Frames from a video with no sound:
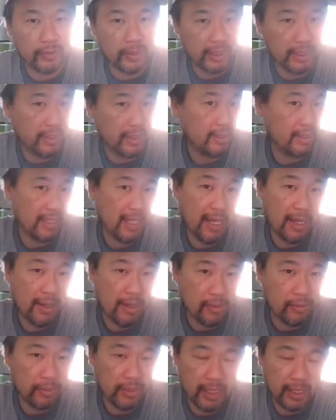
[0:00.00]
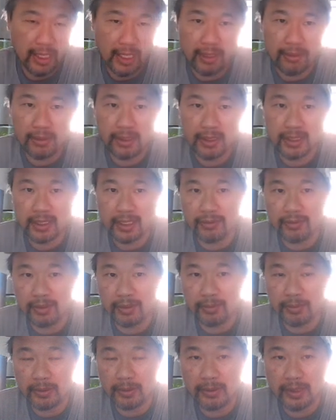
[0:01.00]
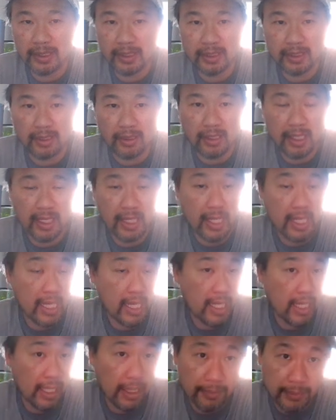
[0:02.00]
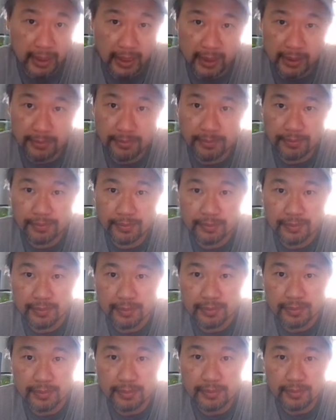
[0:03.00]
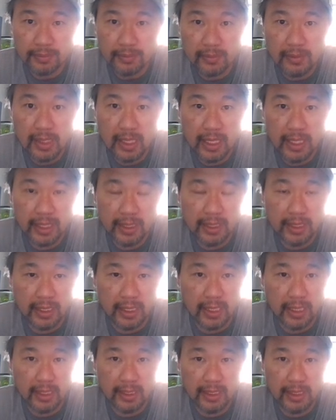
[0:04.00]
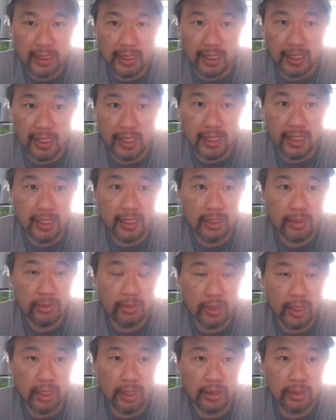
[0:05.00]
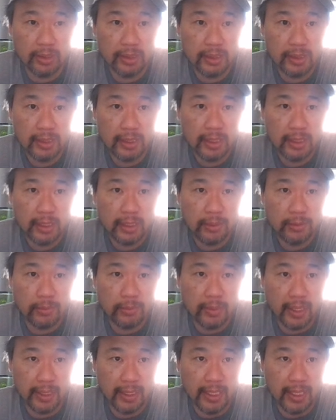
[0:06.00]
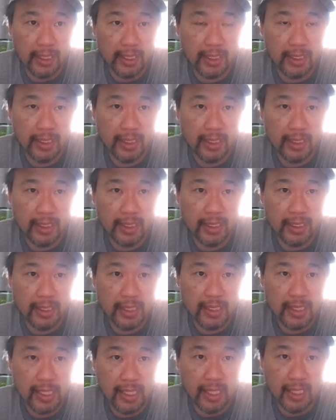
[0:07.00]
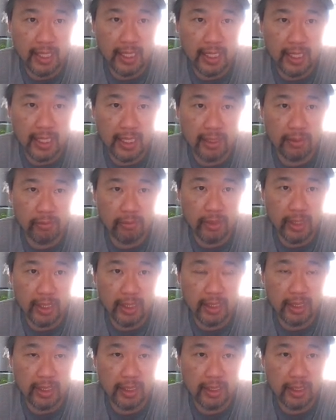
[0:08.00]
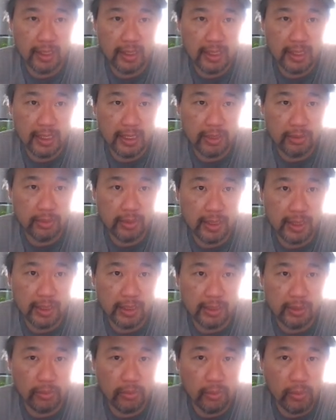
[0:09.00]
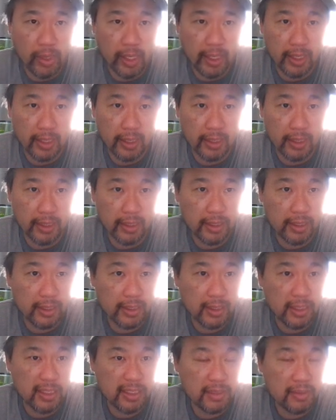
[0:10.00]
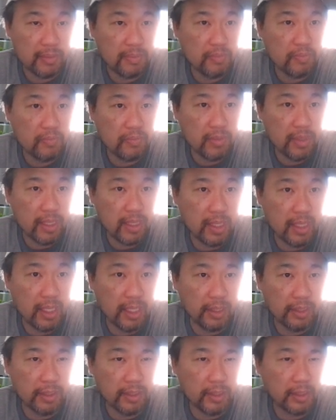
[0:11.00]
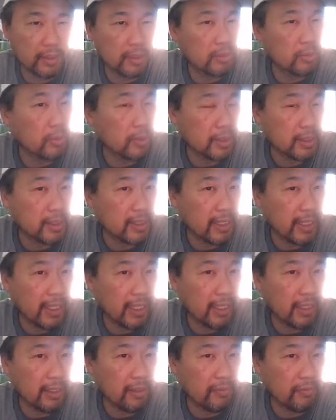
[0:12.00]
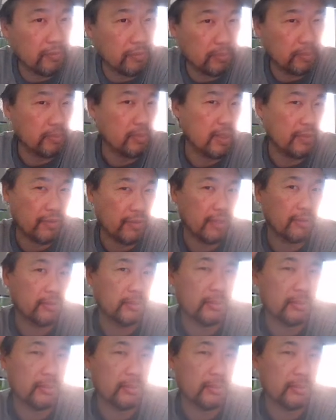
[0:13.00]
with what I was comfortable with. So I mean, I thought, well, why not? And with this was where under towards the end of, if I